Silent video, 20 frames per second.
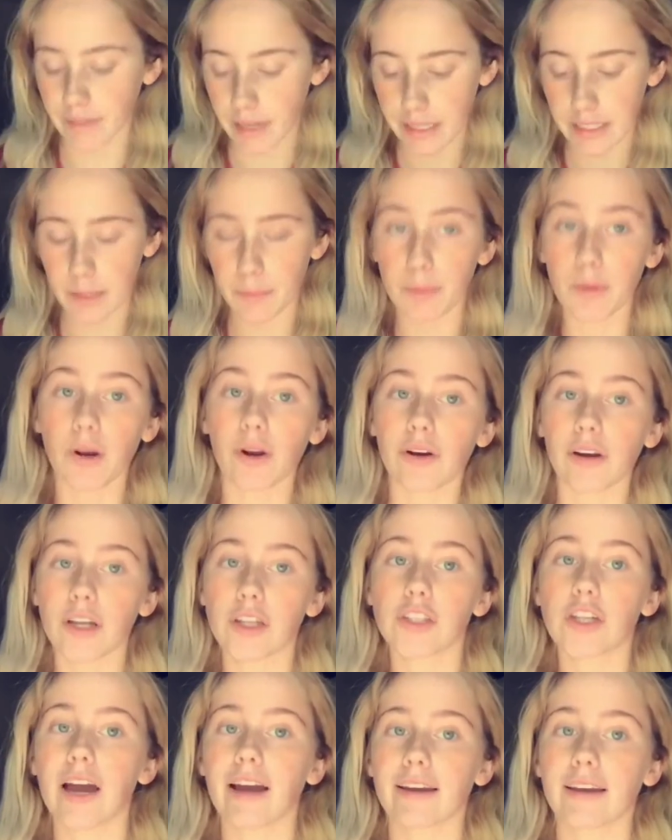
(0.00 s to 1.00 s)
to put on a
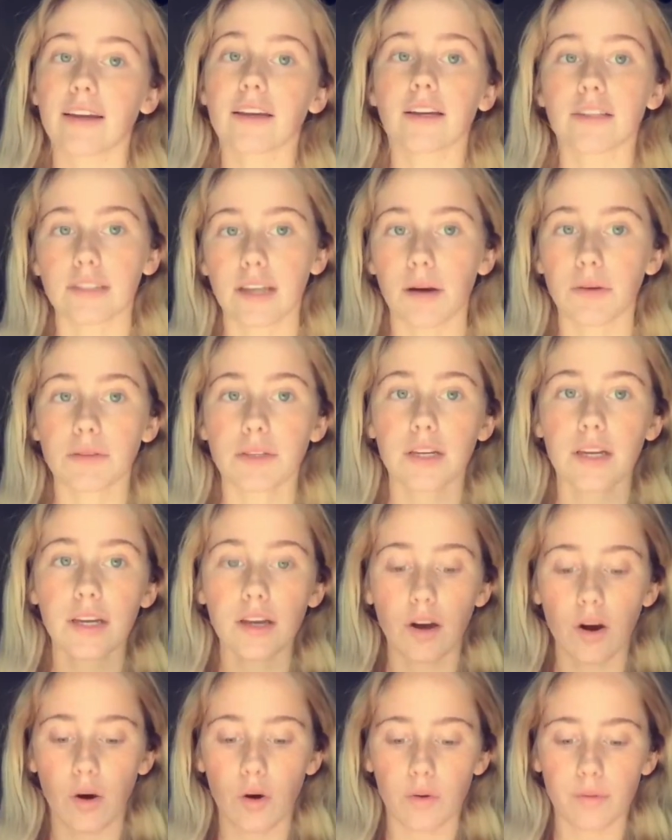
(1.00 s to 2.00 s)
jacket because I was getting
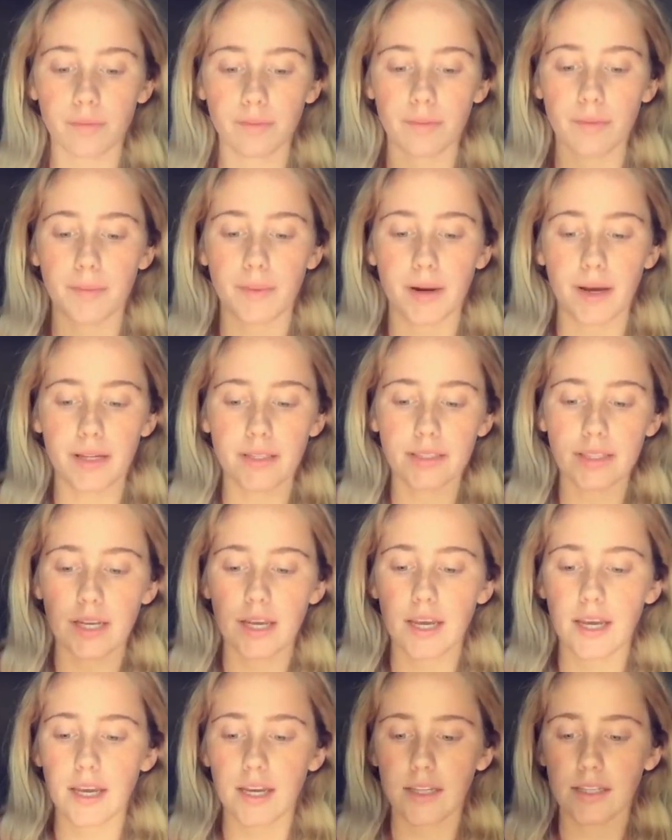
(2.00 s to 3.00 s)
cold, but
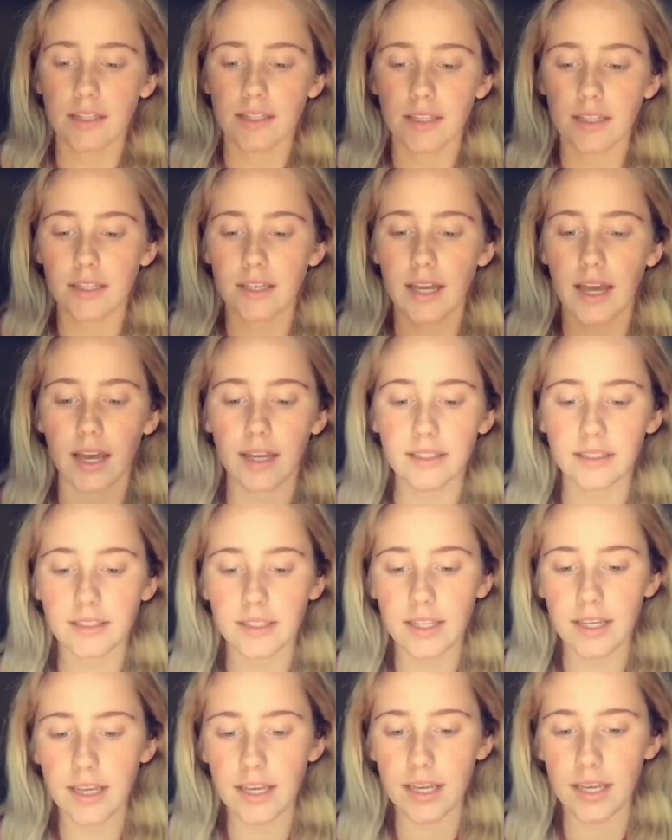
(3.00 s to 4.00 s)
the next
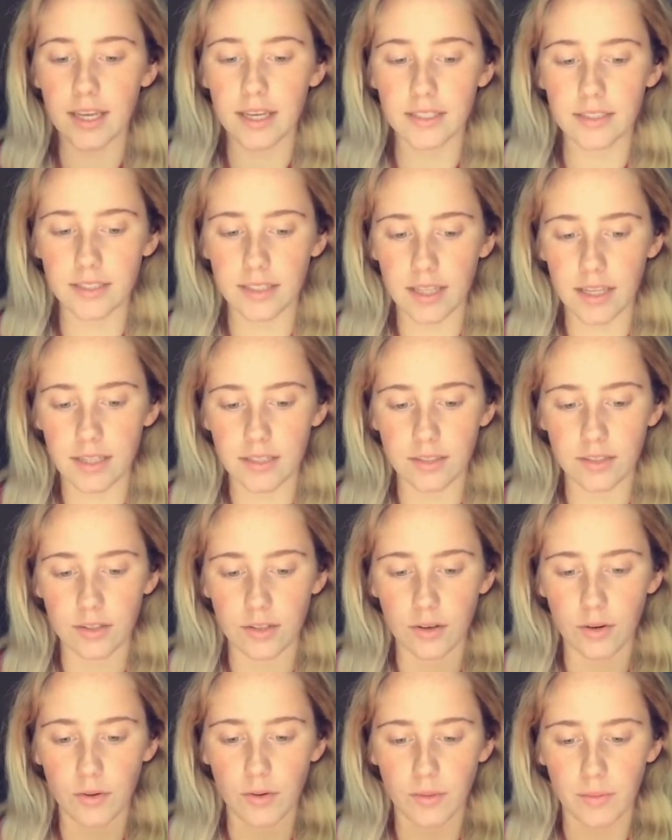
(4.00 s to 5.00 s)
thing is this
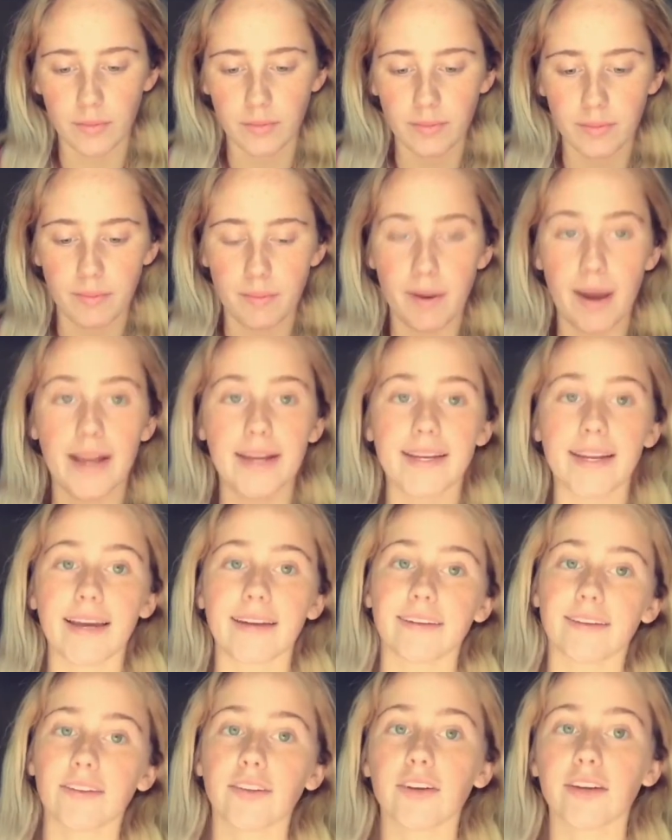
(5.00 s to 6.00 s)
little
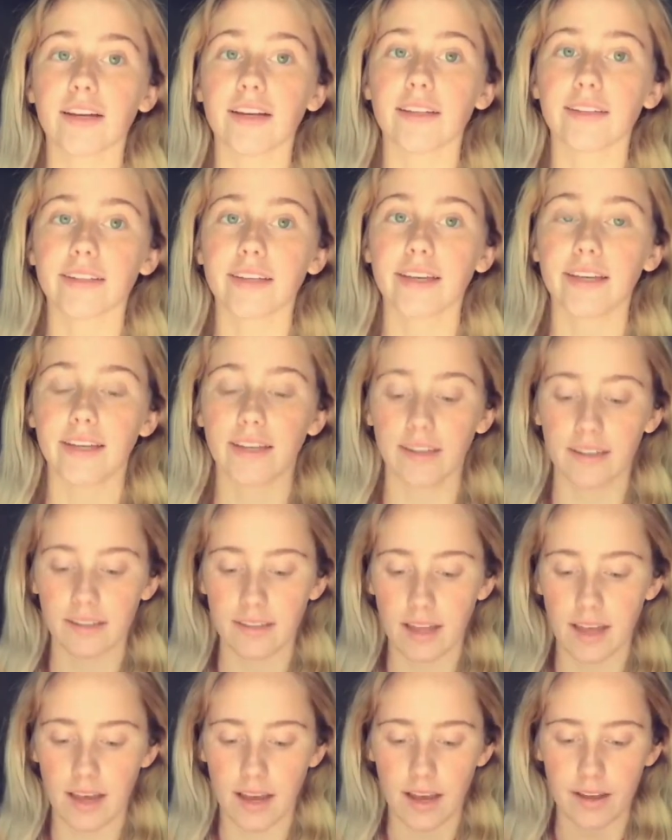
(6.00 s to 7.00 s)
bandana looking thing
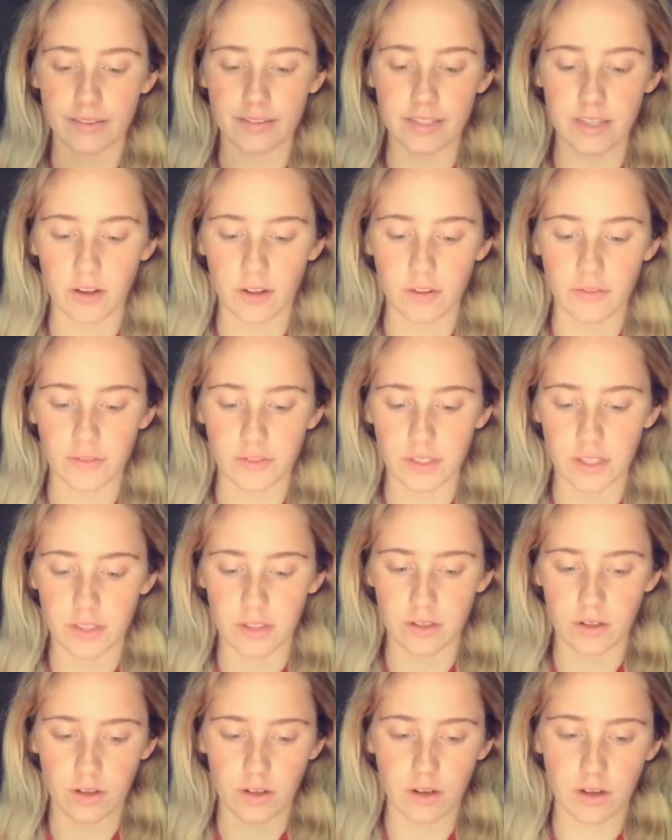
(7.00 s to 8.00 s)
that I see all over
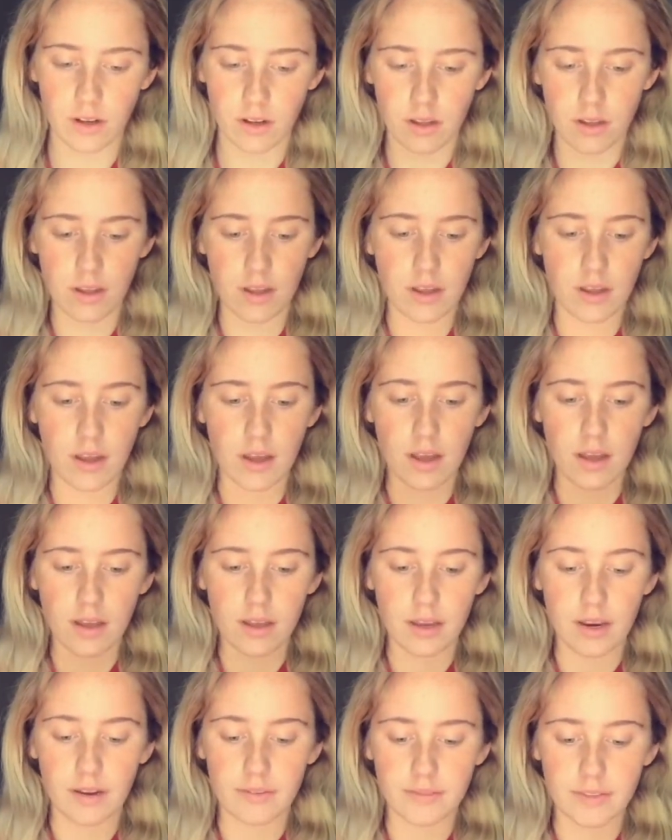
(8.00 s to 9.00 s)
TikTok
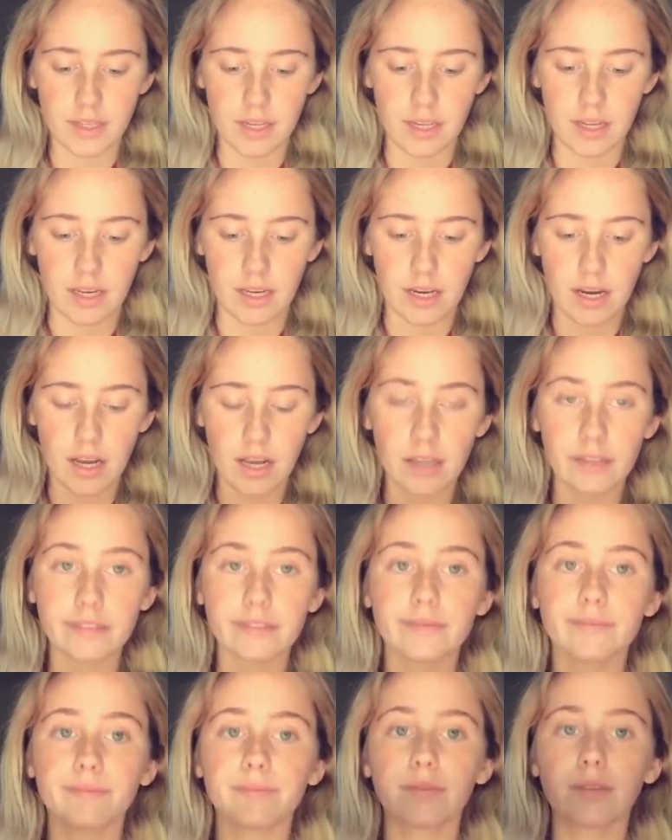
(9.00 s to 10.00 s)
and I've seen.
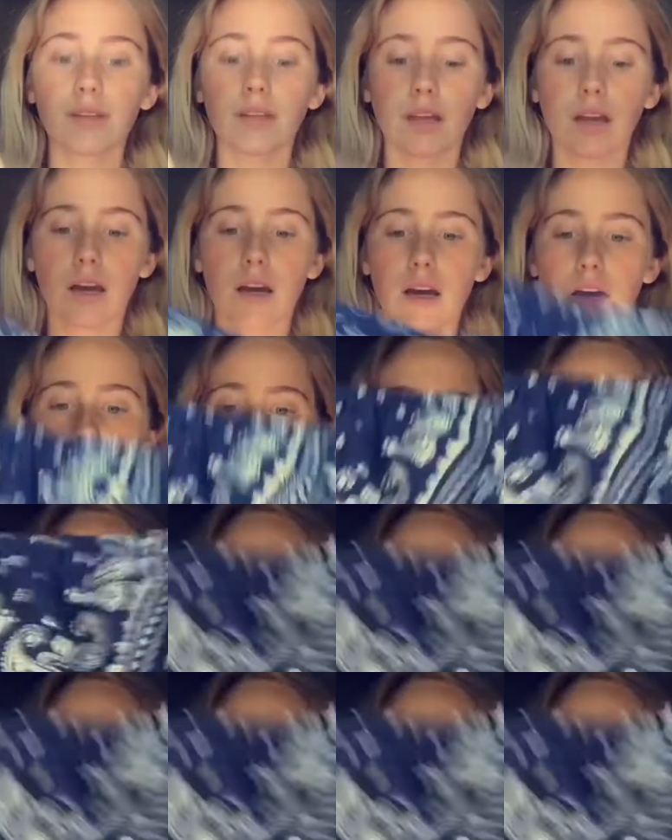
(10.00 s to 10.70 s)
So